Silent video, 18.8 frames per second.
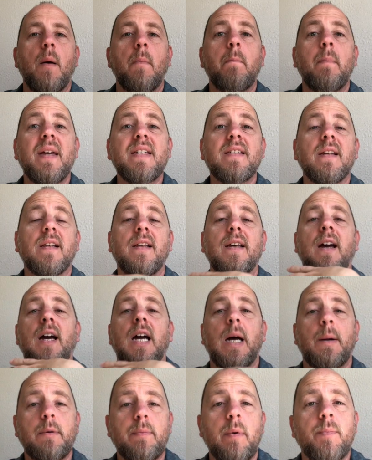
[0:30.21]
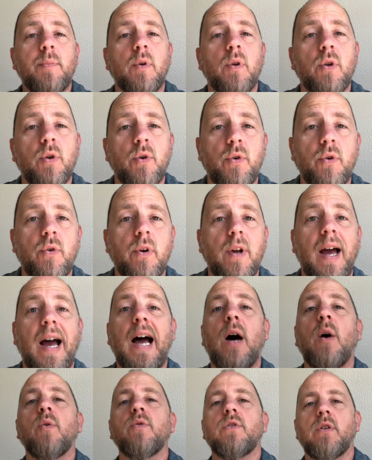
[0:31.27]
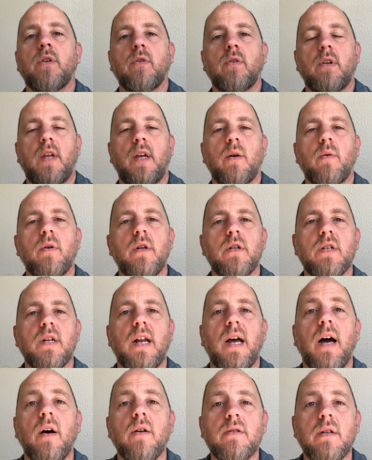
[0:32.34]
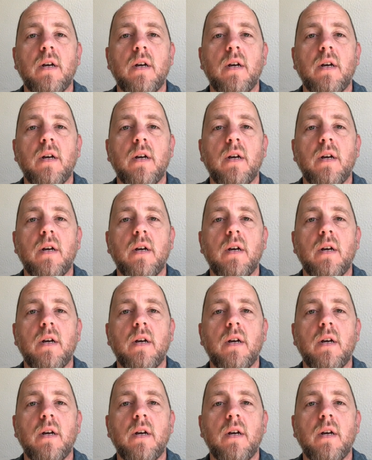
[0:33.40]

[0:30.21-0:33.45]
Basically, I helped people learn how to learn language and how to